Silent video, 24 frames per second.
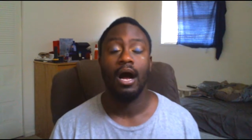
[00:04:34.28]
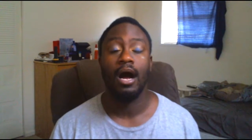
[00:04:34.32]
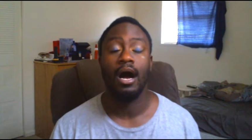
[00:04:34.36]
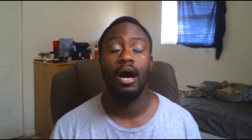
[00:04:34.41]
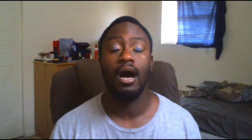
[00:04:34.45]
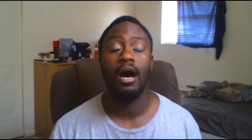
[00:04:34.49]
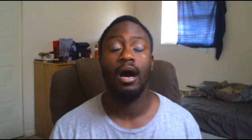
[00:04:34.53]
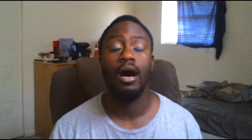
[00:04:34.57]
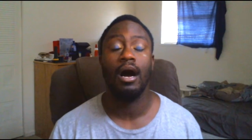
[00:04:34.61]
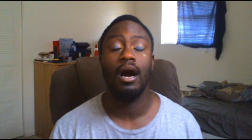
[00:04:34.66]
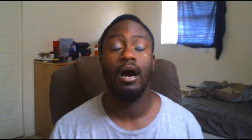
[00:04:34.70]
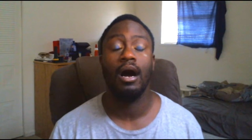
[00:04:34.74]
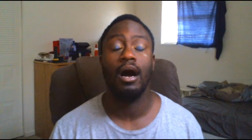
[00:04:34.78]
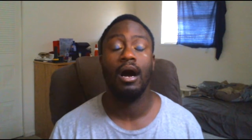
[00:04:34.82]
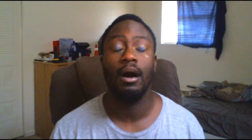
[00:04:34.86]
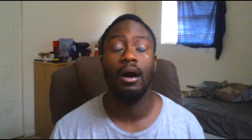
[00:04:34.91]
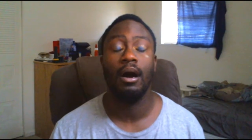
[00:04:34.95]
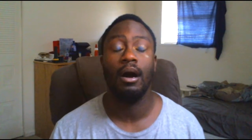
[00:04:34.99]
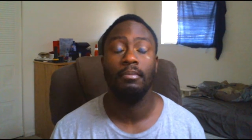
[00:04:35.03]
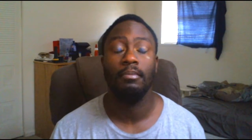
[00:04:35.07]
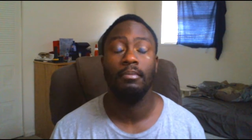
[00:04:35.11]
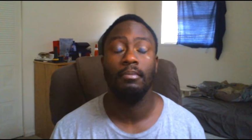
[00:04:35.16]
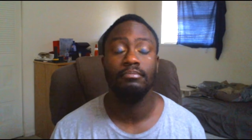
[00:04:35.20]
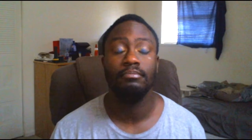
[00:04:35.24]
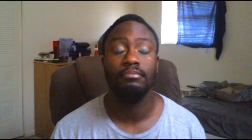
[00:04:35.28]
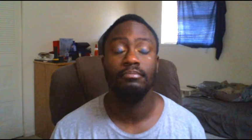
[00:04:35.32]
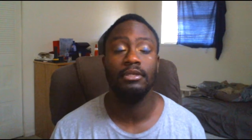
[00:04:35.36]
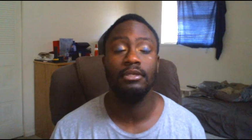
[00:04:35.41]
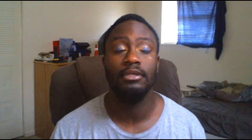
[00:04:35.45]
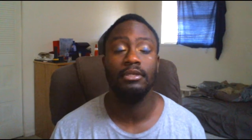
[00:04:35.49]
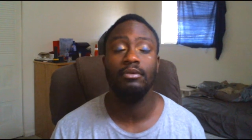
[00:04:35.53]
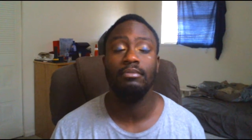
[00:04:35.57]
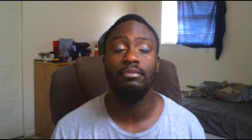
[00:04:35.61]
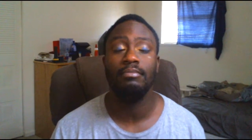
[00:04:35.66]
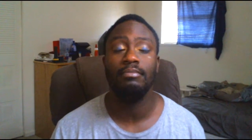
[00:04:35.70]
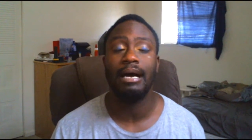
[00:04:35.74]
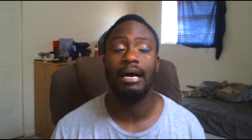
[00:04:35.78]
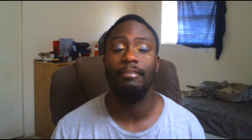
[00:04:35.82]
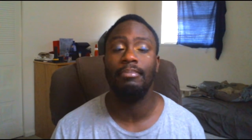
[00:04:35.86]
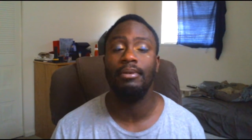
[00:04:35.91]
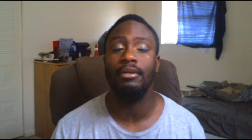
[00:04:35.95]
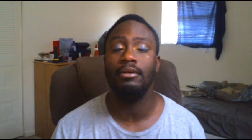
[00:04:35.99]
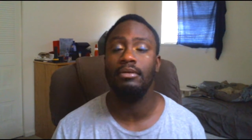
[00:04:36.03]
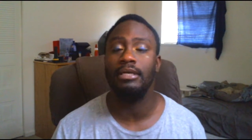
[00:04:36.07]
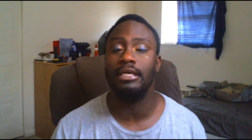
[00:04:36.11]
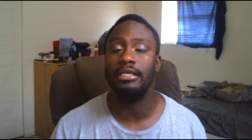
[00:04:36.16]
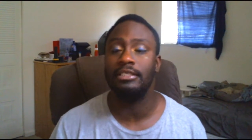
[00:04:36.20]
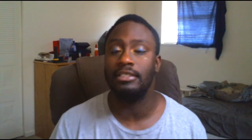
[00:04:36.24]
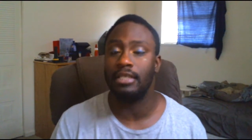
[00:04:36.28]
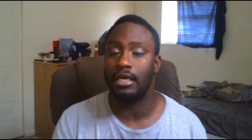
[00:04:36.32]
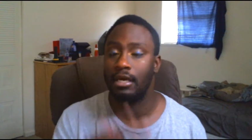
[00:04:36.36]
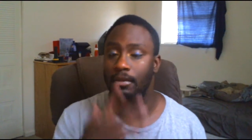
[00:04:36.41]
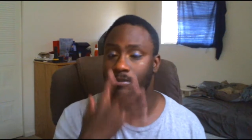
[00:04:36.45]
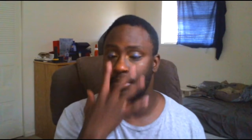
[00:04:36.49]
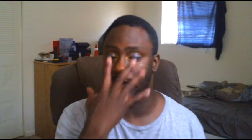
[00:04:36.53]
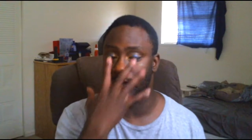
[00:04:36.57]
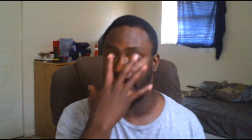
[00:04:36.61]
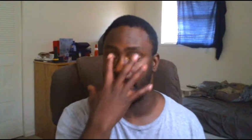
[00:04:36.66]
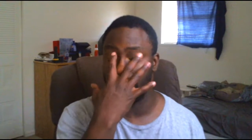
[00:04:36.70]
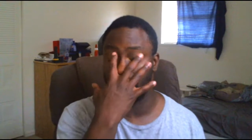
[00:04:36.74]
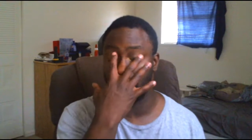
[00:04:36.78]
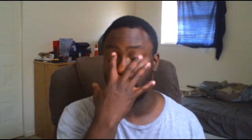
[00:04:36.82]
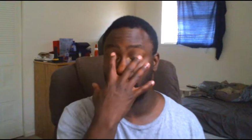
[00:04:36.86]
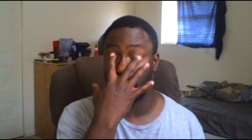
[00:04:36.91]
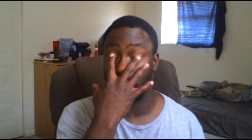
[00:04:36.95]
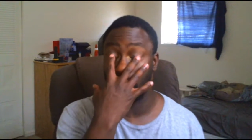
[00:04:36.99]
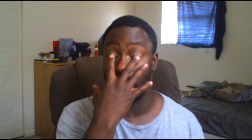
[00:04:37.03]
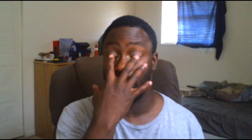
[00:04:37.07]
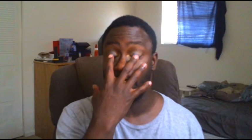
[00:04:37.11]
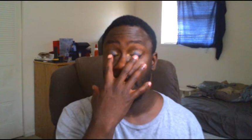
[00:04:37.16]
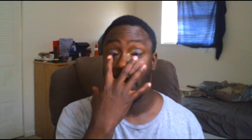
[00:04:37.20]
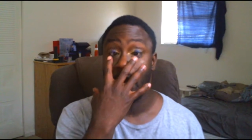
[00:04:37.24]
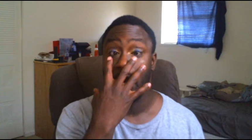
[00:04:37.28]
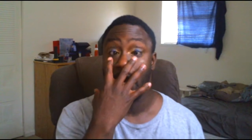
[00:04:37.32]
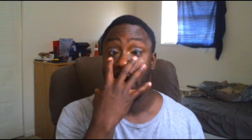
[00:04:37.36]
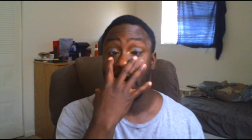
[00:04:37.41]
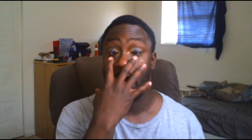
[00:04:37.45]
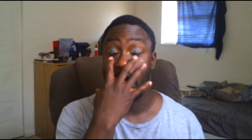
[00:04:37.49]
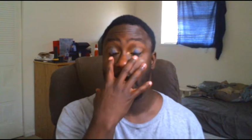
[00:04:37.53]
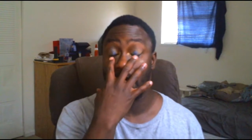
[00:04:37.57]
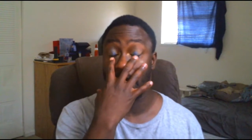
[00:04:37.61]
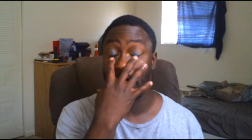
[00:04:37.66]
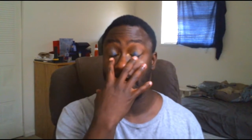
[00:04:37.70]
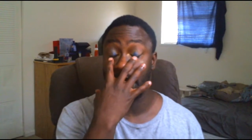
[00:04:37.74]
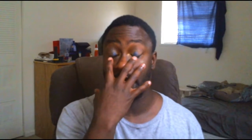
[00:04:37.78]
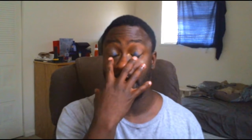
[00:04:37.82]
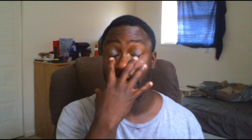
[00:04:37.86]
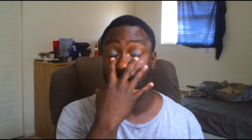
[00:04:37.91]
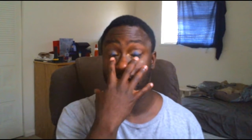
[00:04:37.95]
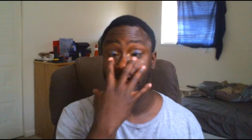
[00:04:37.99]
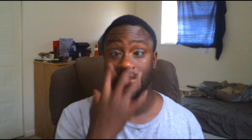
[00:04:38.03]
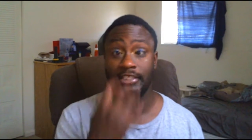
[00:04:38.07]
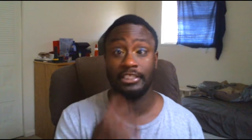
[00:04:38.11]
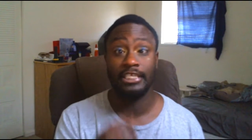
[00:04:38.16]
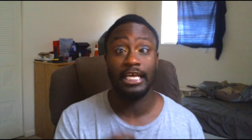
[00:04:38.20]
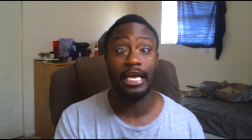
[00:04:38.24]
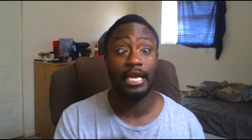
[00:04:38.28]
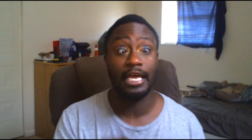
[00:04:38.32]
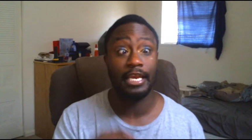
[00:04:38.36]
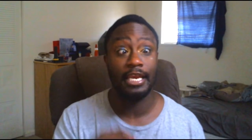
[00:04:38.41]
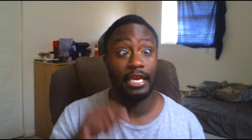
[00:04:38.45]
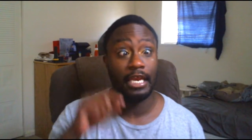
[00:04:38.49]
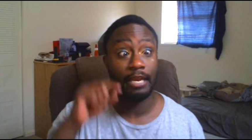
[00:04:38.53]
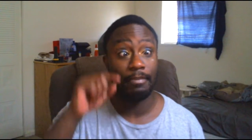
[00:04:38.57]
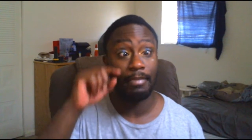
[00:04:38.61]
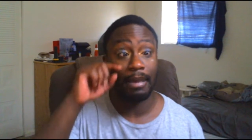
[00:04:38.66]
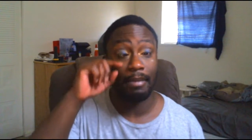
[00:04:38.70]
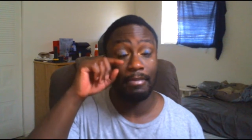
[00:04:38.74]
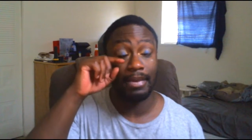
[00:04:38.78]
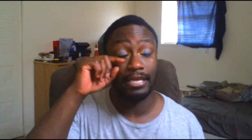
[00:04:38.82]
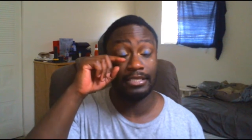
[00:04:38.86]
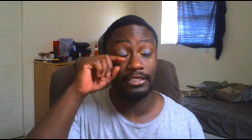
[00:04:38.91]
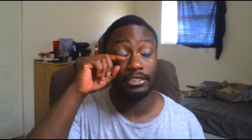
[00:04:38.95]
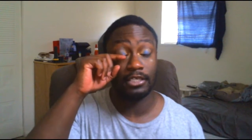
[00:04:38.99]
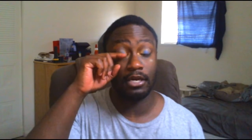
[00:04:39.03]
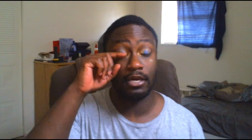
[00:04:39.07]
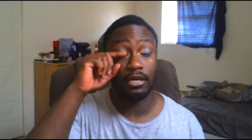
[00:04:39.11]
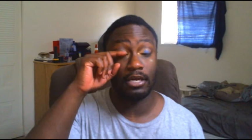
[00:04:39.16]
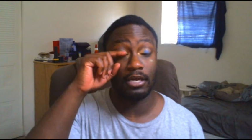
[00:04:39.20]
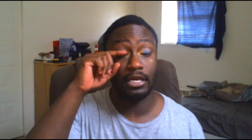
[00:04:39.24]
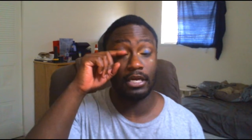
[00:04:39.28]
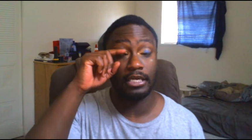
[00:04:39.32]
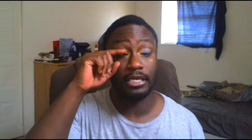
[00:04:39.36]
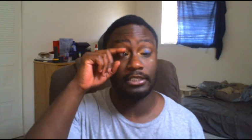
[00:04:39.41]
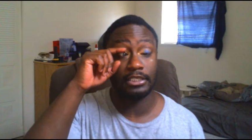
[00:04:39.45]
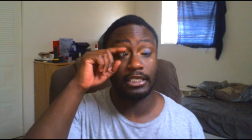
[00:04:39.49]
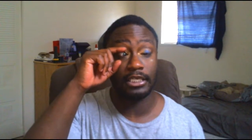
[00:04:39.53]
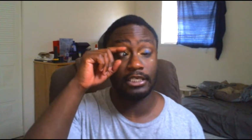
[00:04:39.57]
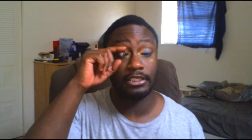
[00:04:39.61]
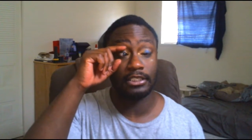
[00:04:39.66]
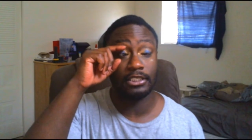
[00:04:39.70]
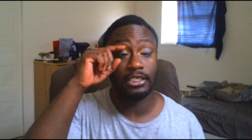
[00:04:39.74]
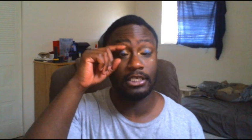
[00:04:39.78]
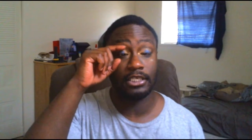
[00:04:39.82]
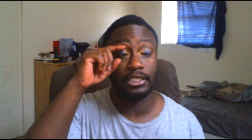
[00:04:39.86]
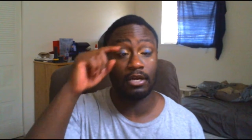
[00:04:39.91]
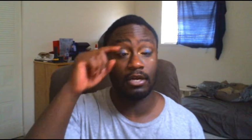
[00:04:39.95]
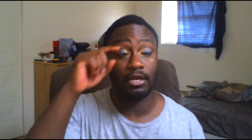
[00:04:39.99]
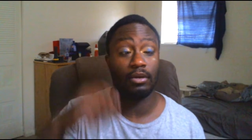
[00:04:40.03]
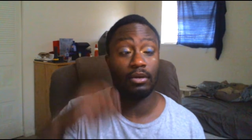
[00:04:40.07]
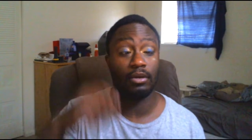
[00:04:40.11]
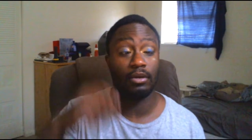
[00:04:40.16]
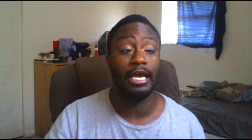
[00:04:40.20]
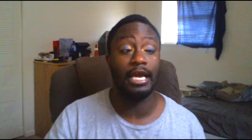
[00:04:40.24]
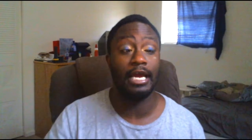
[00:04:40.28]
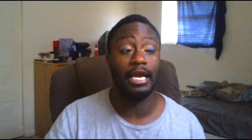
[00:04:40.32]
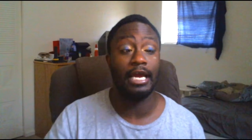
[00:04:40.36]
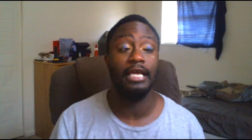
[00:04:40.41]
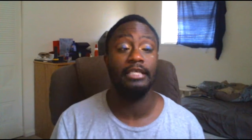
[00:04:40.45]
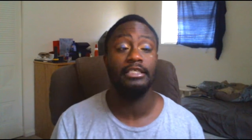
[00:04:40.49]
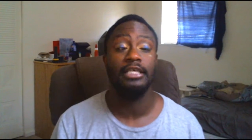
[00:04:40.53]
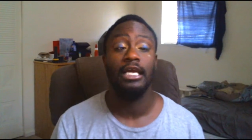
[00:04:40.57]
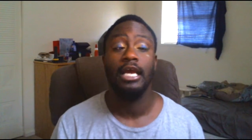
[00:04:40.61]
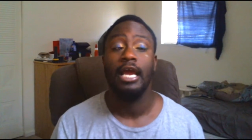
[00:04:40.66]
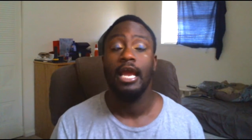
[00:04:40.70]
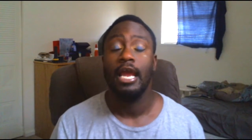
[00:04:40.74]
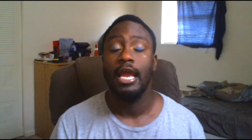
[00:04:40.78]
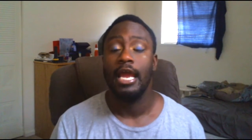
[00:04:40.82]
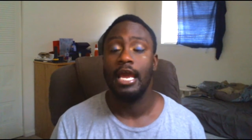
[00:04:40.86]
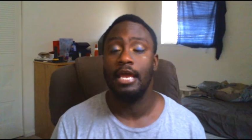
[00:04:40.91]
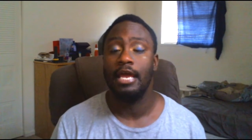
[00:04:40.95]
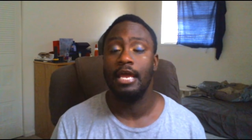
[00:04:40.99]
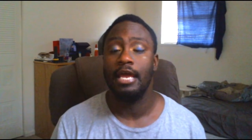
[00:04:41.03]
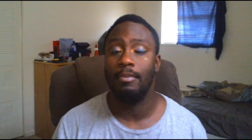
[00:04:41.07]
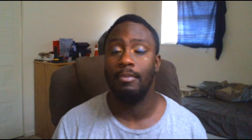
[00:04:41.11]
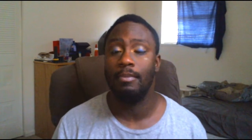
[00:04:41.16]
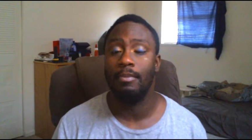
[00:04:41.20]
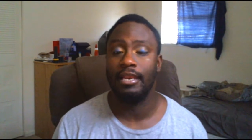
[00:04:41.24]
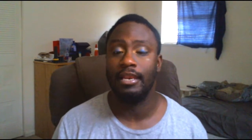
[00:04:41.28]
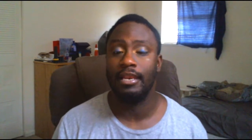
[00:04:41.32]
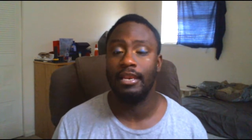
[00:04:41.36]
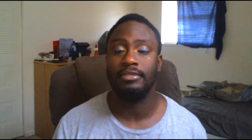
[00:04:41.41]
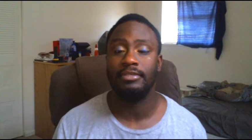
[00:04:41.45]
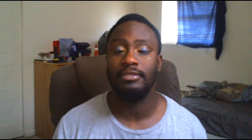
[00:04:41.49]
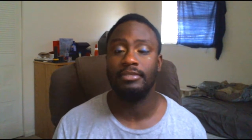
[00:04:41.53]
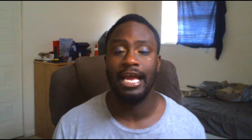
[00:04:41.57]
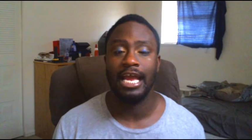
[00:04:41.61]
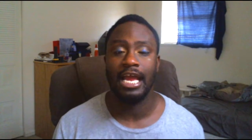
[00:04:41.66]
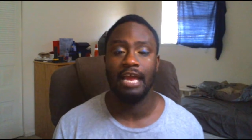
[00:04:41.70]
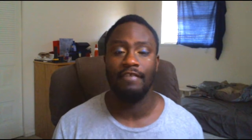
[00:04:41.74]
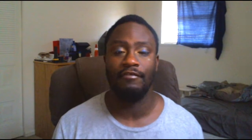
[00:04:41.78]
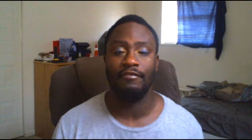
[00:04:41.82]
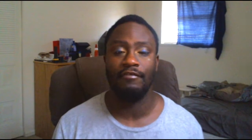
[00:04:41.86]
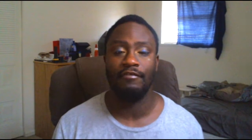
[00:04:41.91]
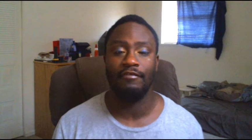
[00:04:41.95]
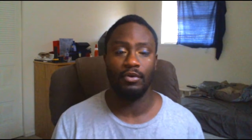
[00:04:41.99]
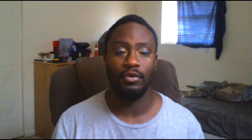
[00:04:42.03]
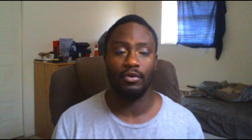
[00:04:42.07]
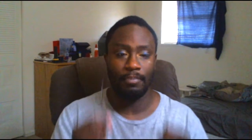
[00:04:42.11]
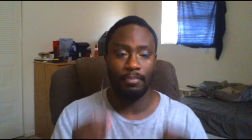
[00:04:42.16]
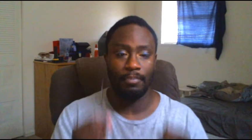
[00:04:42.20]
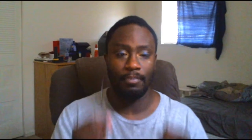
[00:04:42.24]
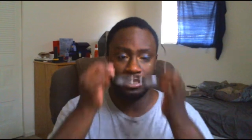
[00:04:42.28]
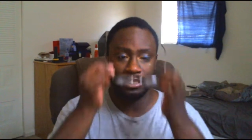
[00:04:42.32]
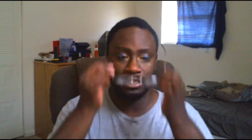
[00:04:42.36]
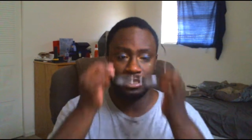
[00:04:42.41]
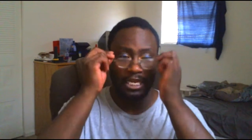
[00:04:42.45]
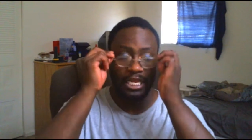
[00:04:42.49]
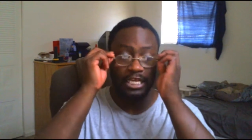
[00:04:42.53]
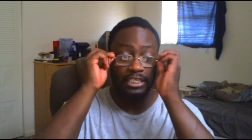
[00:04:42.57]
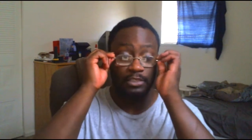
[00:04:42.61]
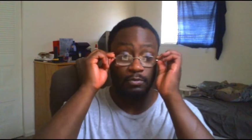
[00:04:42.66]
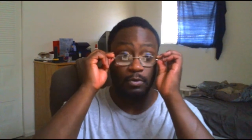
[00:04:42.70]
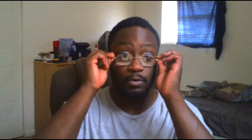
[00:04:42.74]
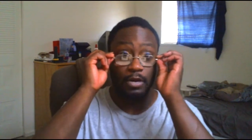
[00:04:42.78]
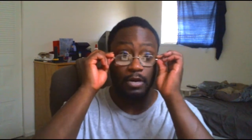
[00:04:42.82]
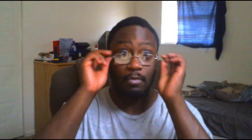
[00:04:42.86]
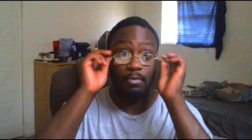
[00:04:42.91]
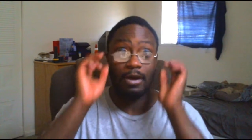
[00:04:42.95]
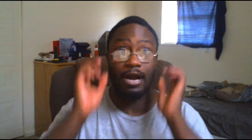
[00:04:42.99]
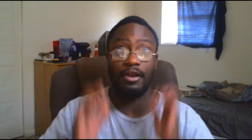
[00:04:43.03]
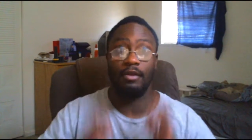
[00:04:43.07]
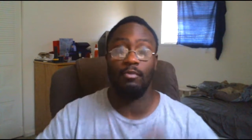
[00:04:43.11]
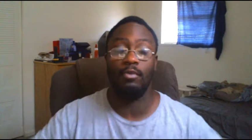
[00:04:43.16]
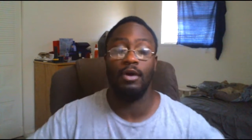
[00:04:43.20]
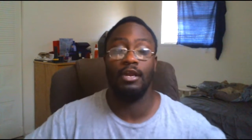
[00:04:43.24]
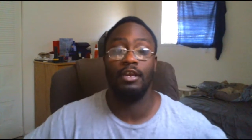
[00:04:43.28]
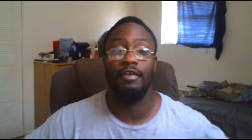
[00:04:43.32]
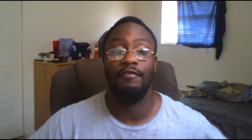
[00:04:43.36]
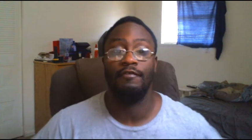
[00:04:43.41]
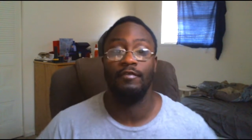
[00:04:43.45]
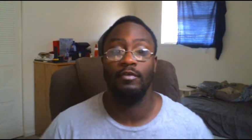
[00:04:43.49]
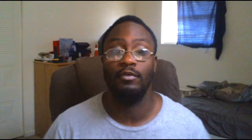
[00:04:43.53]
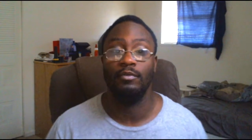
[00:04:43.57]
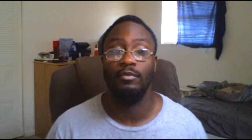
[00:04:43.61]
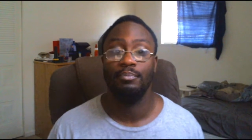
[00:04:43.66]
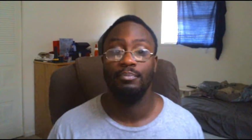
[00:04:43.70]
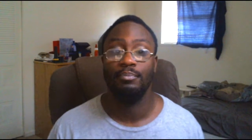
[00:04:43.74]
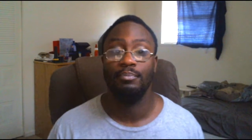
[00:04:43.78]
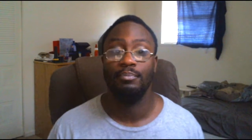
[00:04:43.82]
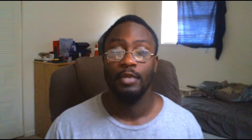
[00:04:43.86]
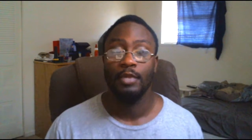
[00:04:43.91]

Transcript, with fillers: blue. My blue is Deep Truth. Underneath is Teddy. My mascara is Instant Curl Lash. And on my lips, I have on the Plush Glass Wet Wild and Wonderful.